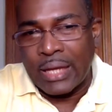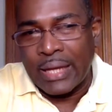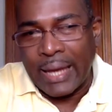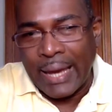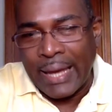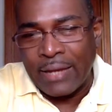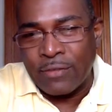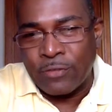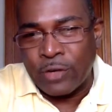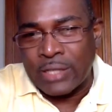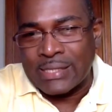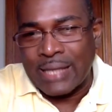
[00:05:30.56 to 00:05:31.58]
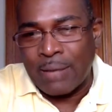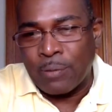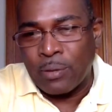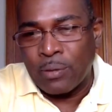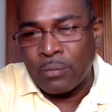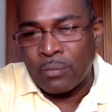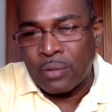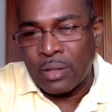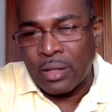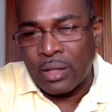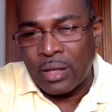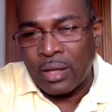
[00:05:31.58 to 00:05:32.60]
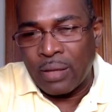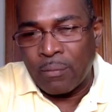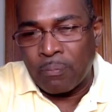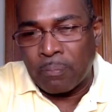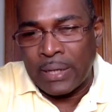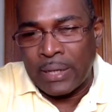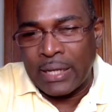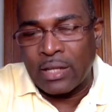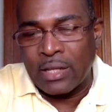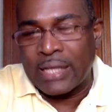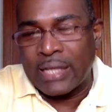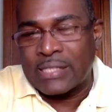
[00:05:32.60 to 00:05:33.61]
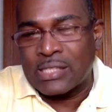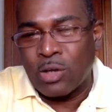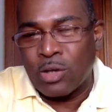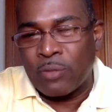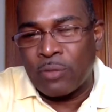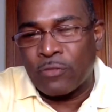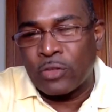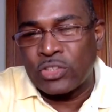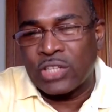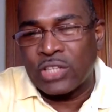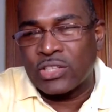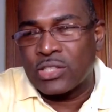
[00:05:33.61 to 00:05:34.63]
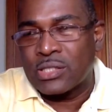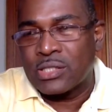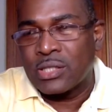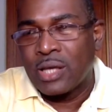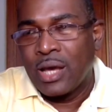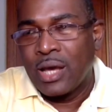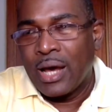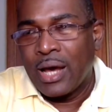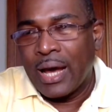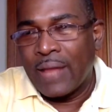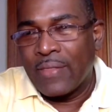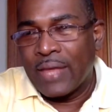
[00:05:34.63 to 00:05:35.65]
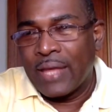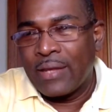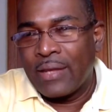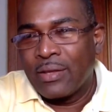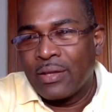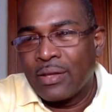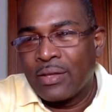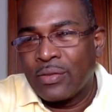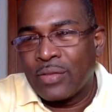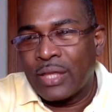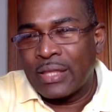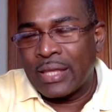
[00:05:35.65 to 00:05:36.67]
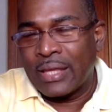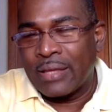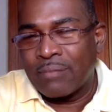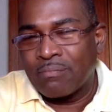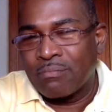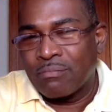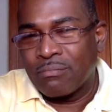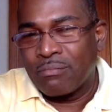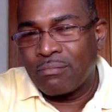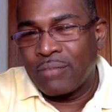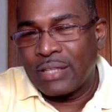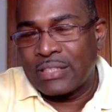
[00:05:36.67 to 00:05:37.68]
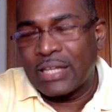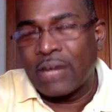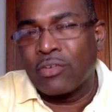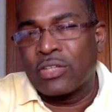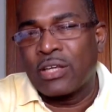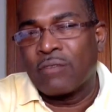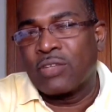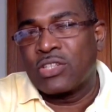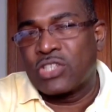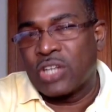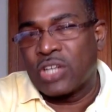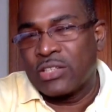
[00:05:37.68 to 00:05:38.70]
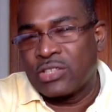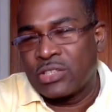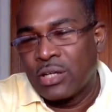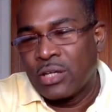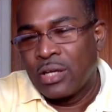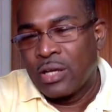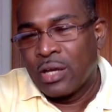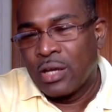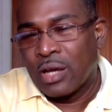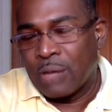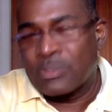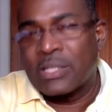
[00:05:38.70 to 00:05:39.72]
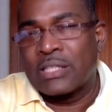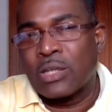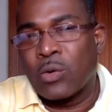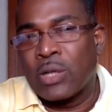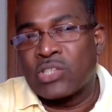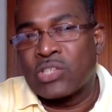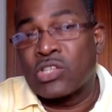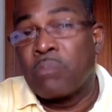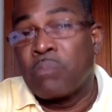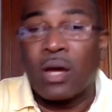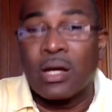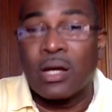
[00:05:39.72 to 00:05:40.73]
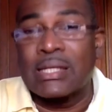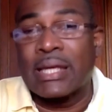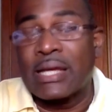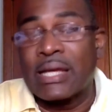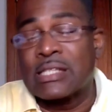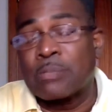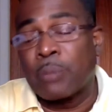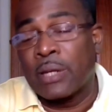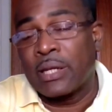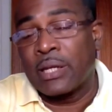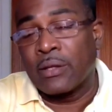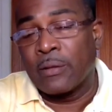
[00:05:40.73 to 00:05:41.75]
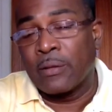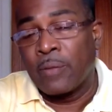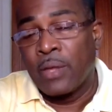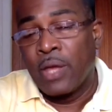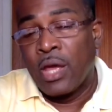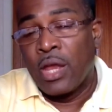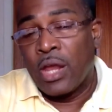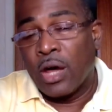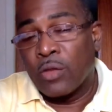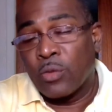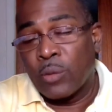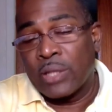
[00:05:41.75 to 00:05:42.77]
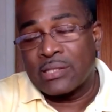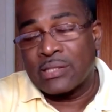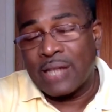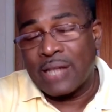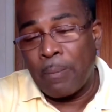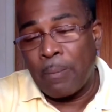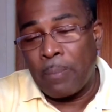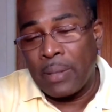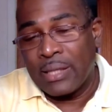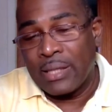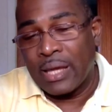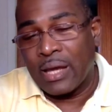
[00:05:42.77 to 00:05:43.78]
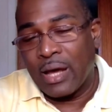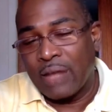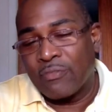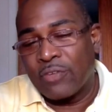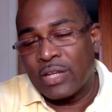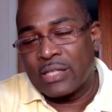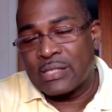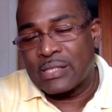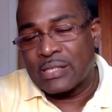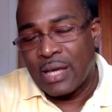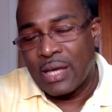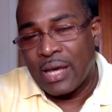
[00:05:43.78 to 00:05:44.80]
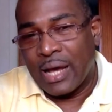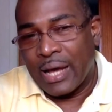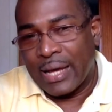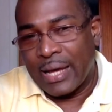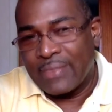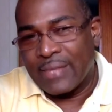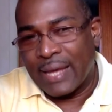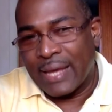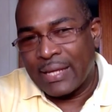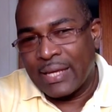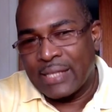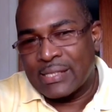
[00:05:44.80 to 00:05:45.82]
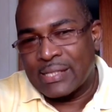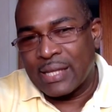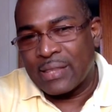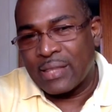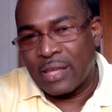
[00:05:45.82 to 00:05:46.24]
Guyana, for example, political cases go before judges, and then the integrity of the judge comes into question because the case is political. Now, the way to start building confidence in that is that